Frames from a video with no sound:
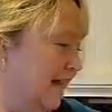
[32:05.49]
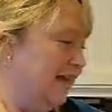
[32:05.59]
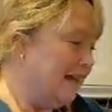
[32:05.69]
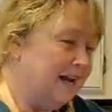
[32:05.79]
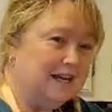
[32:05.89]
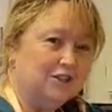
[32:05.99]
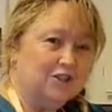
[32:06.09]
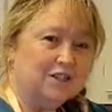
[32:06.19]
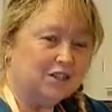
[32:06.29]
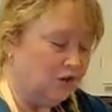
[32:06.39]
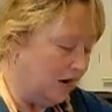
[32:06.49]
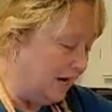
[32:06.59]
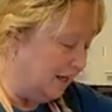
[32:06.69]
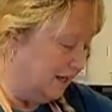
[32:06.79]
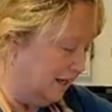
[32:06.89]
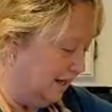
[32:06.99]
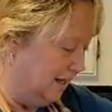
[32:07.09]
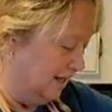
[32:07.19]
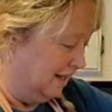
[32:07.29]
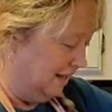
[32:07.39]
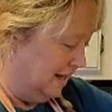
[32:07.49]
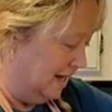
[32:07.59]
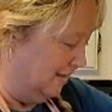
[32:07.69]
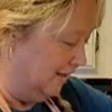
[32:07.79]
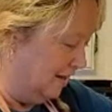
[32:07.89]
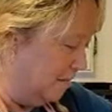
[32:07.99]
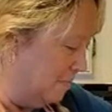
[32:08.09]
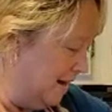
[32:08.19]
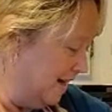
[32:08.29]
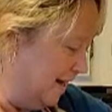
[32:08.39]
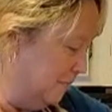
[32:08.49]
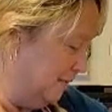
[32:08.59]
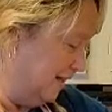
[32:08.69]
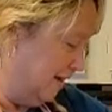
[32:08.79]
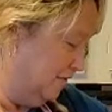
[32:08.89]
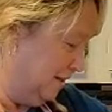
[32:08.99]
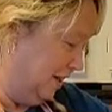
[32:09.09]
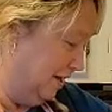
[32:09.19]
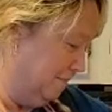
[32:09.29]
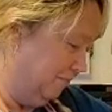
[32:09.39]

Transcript: And I can just crank and the nutmeg comes out.